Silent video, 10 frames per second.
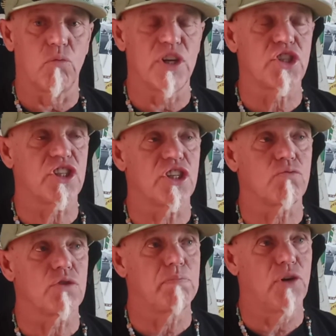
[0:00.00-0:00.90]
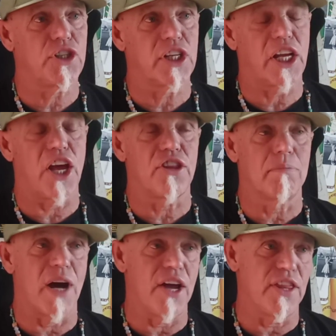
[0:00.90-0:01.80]
which this was put together
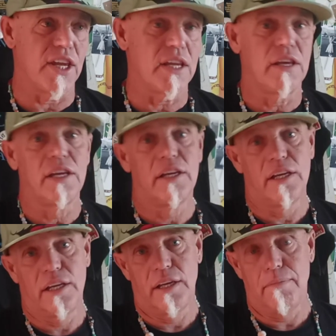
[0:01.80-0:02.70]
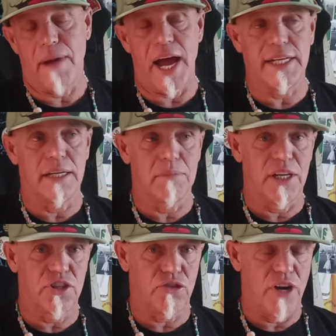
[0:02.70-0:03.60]
by the Biden
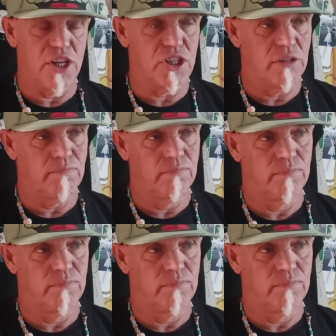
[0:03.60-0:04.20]
administration,